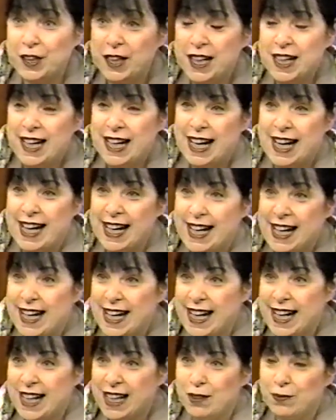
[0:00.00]
Mm -hmm. I
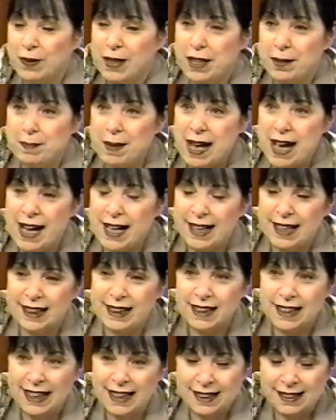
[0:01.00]
had way back in
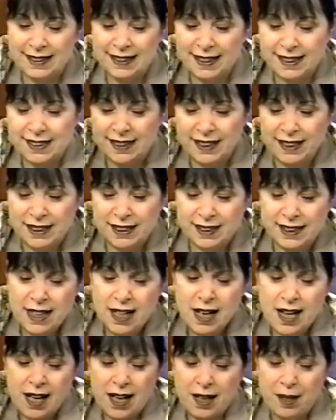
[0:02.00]
the late 60s
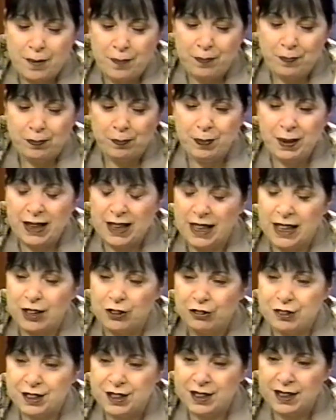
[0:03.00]
um, been
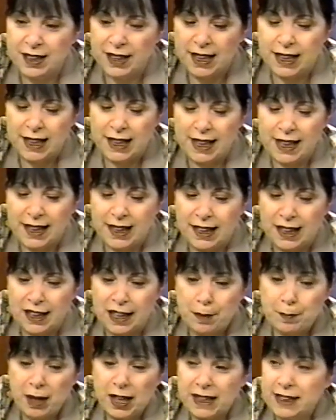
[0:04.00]
interested in
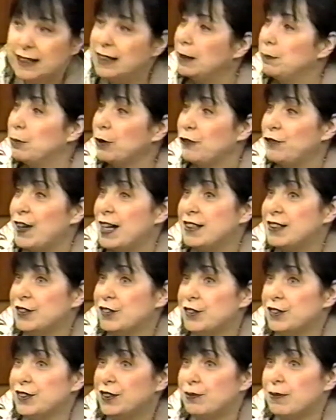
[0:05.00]
MIT
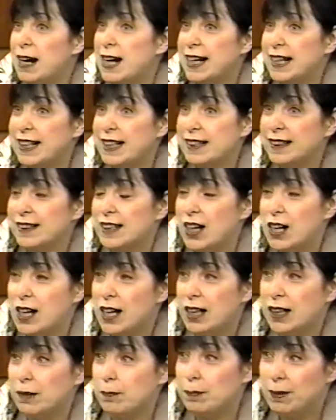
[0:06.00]
professors' writings
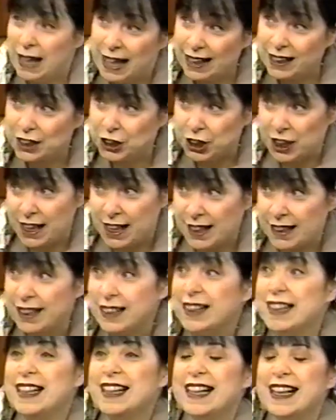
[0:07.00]
on blackjack
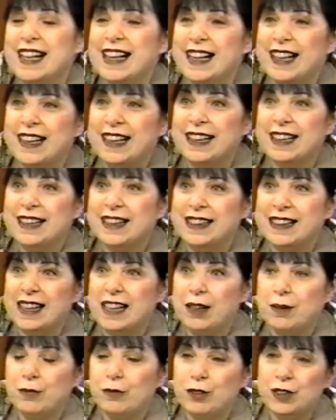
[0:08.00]
mm -hmm. and
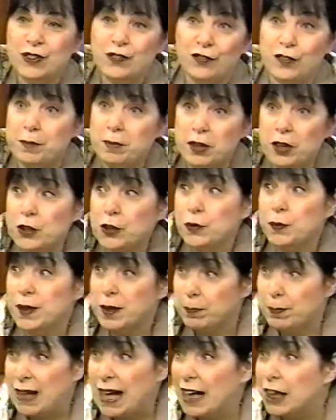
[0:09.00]
um, was familiar
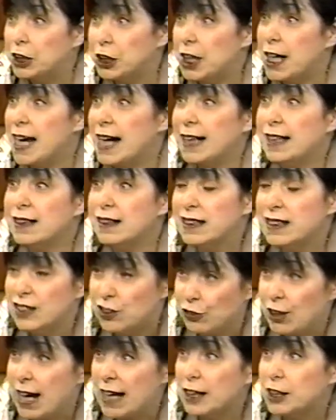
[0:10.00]
with blackjack and the
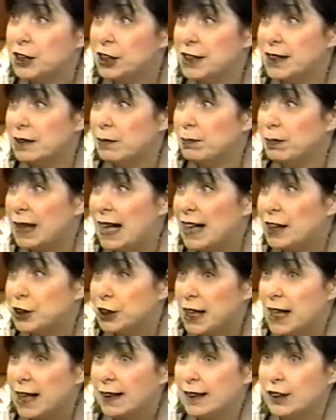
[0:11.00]
strategies in
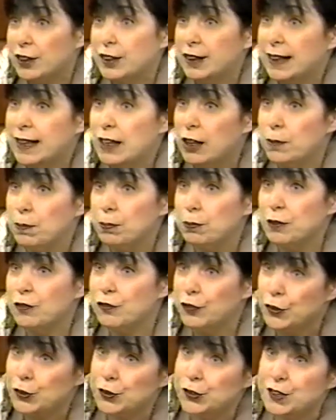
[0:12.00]
blackjack that could help
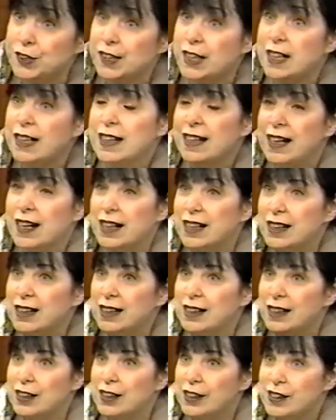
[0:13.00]
reverse uh,
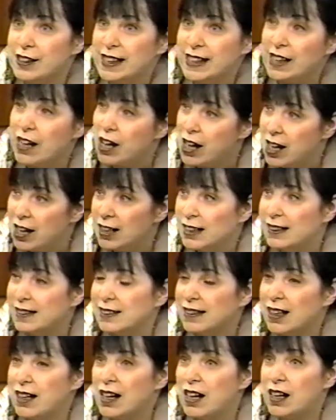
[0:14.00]
the odds
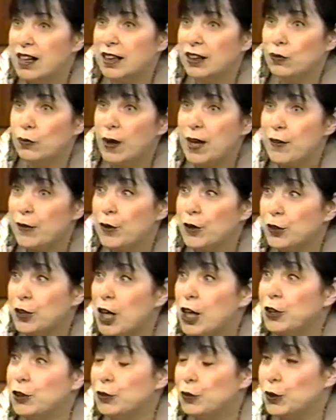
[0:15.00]
on whether or
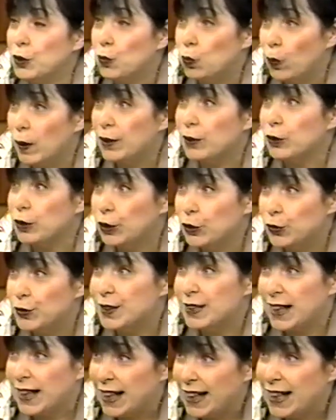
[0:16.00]
not you could win or
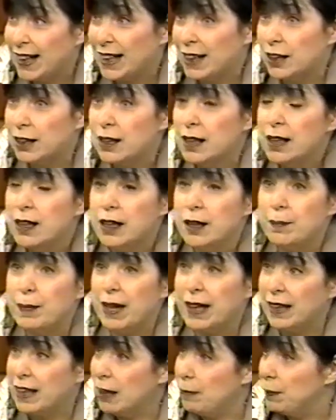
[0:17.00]
lose a hand
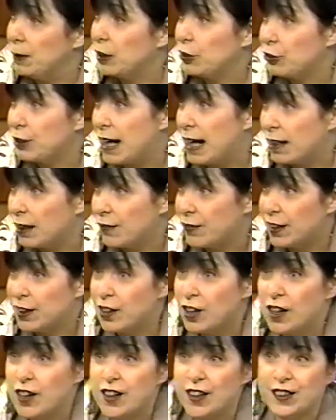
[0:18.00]
by keeping track of the
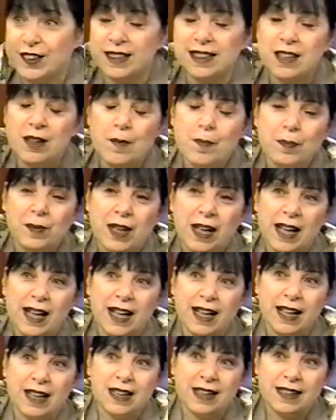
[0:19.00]
cards
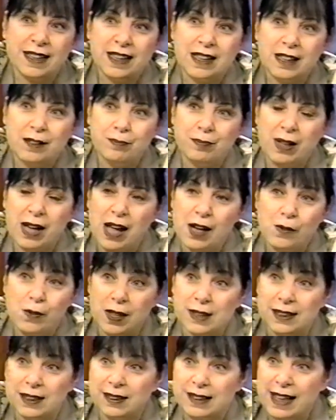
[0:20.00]
and um, I
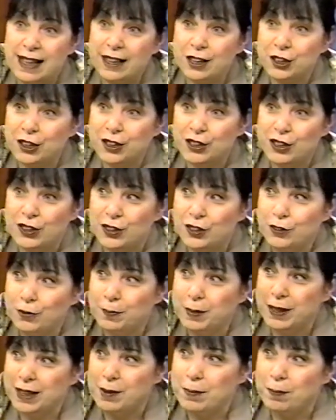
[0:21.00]
wasn't anxious to
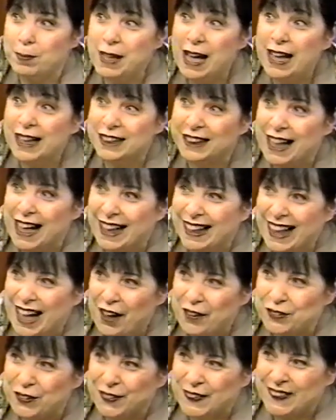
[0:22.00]
oh, be a oh, blackjack Hold
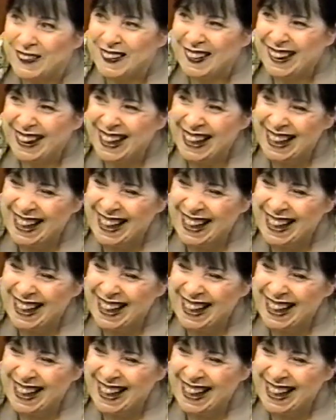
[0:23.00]
counter. on, hold on.